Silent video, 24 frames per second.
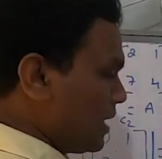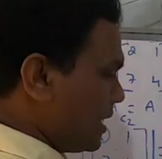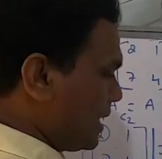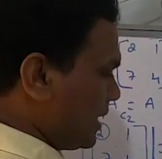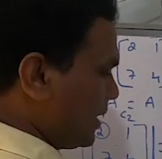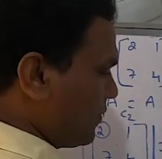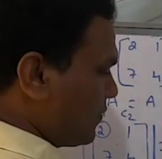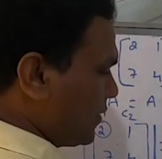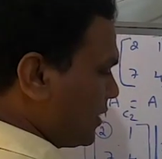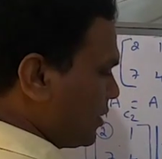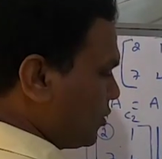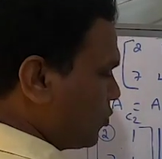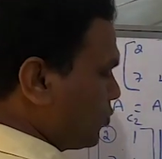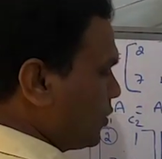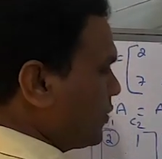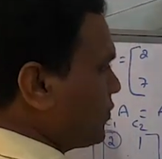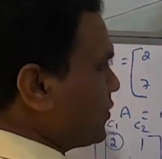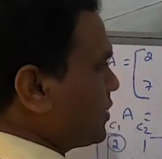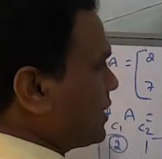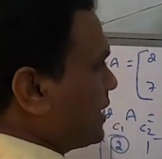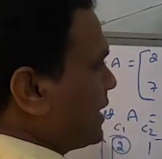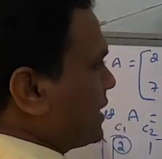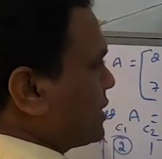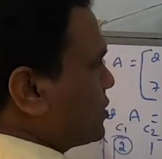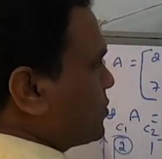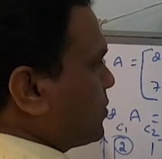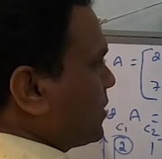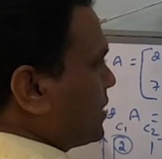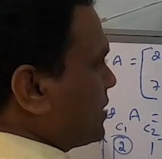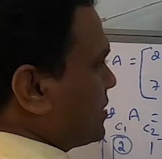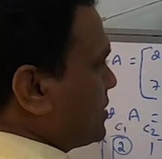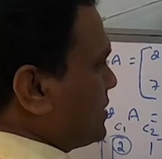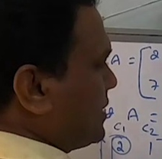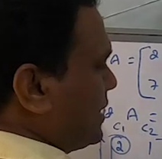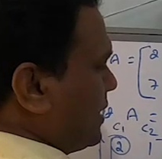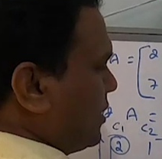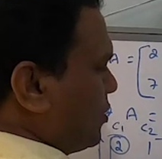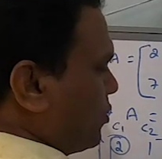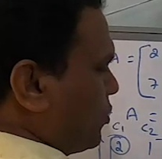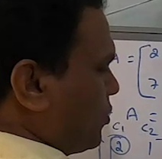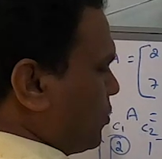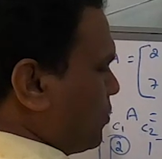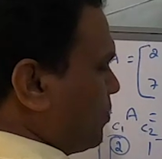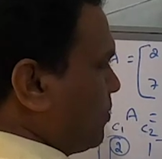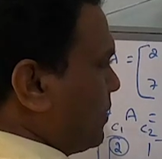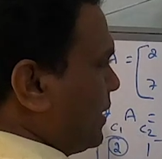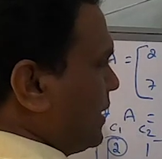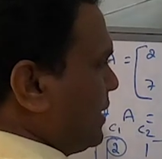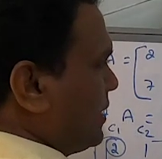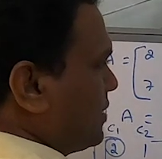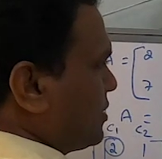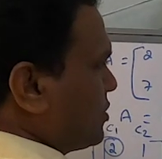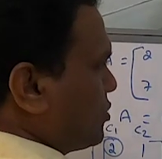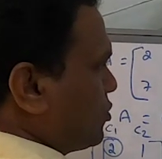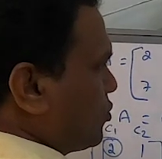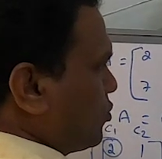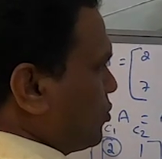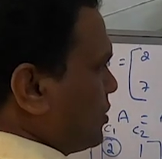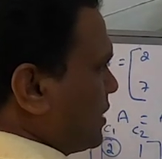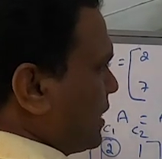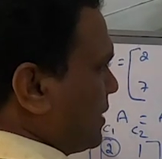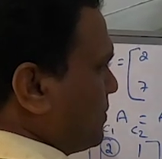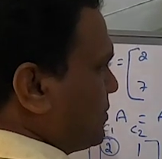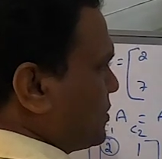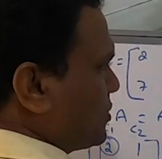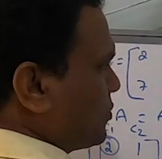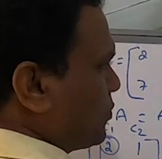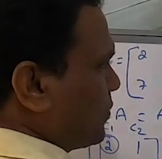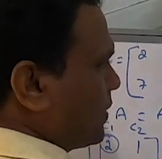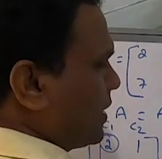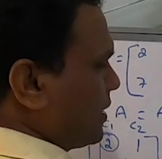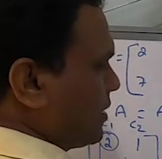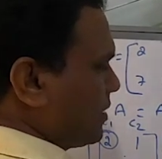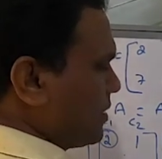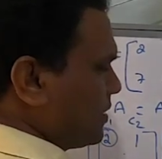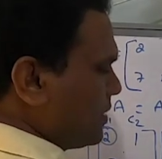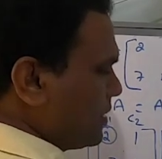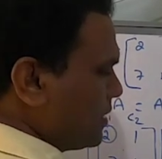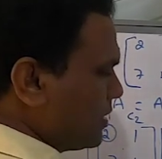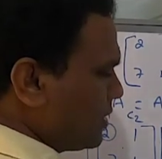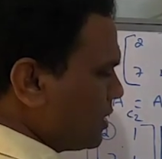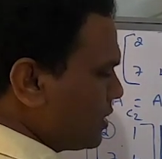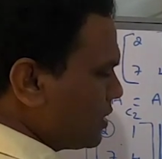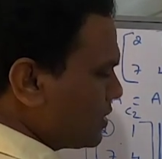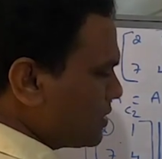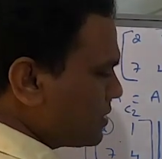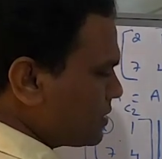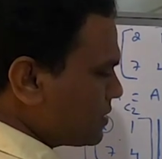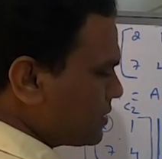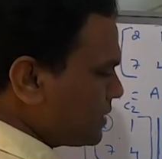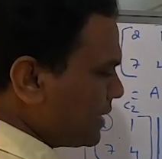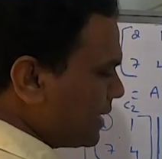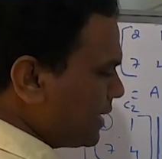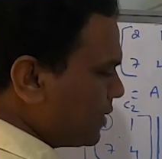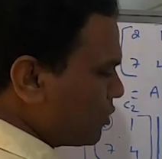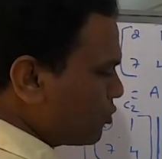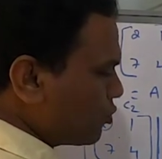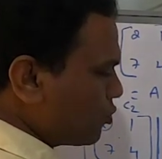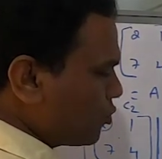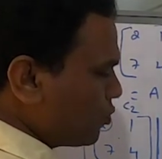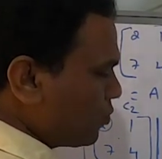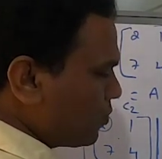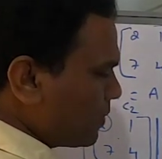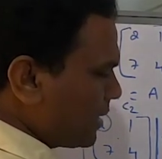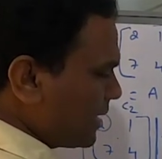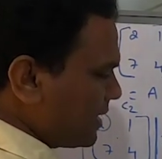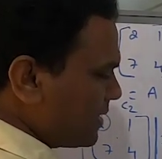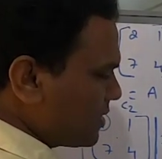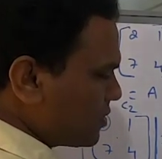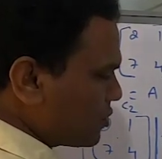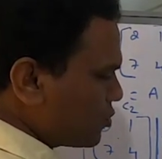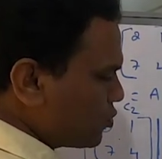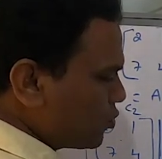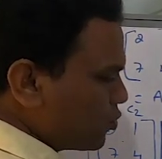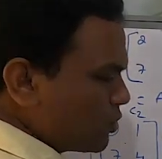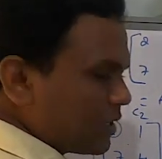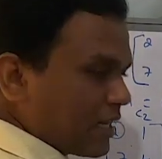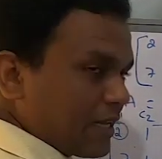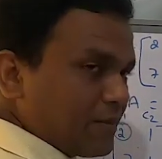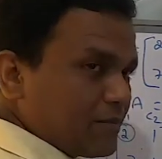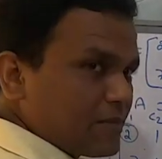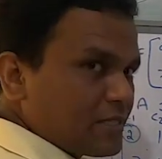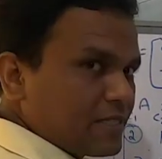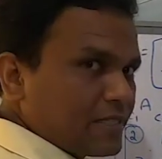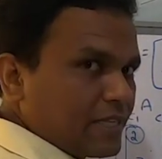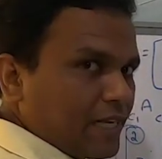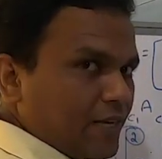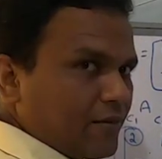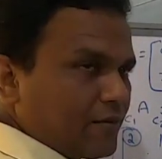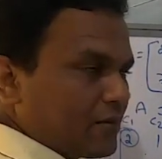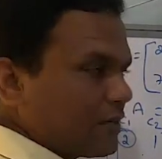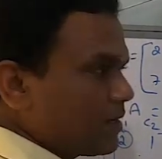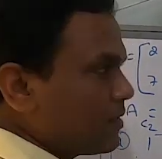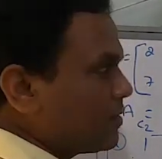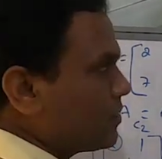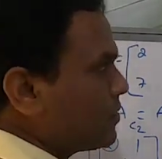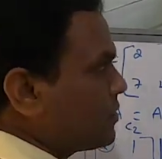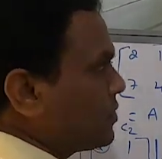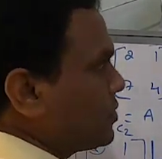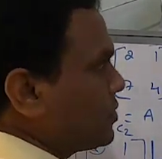And if I do it for the next one, 0 minus 2 times 1. C2 minus 2 times C1.